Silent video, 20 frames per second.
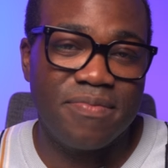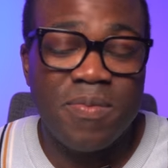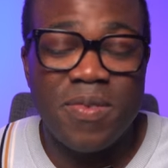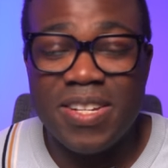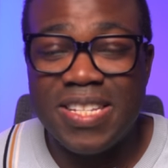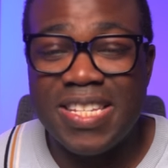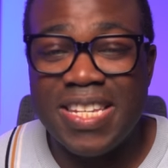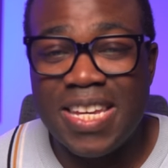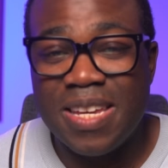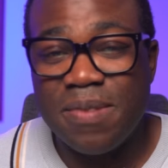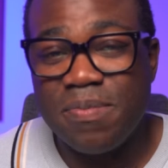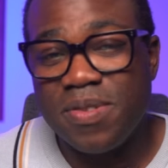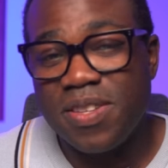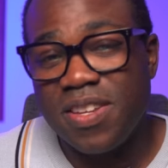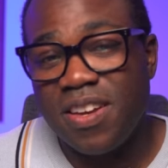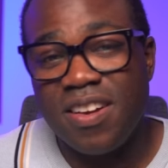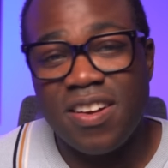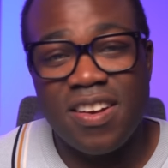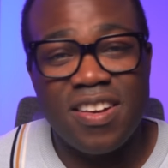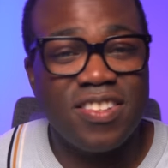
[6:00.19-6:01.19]
My tips
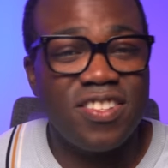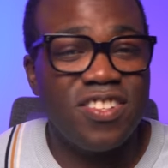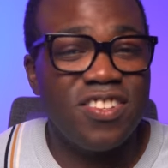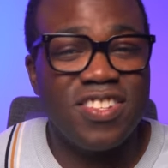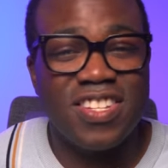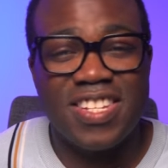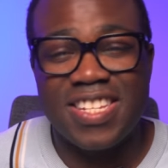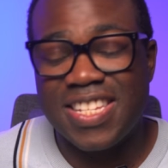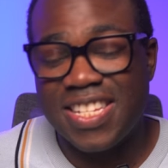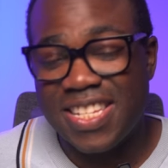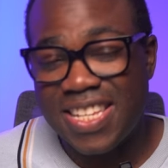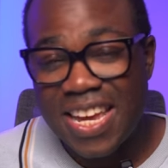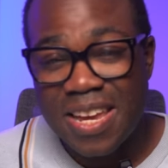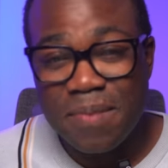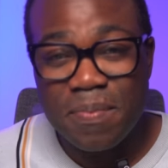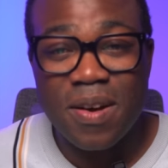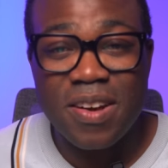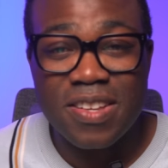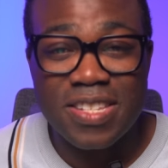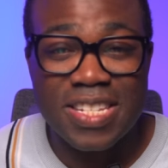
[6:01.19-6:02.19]
are just
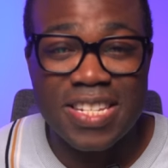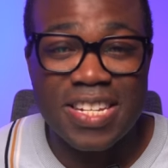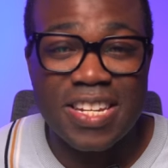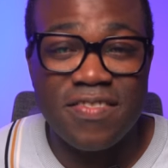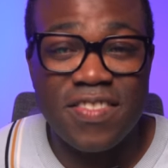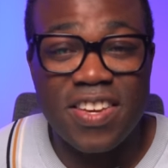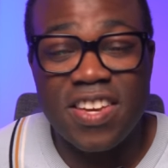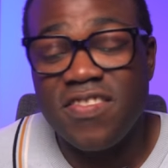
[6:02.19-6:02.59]
stay positive.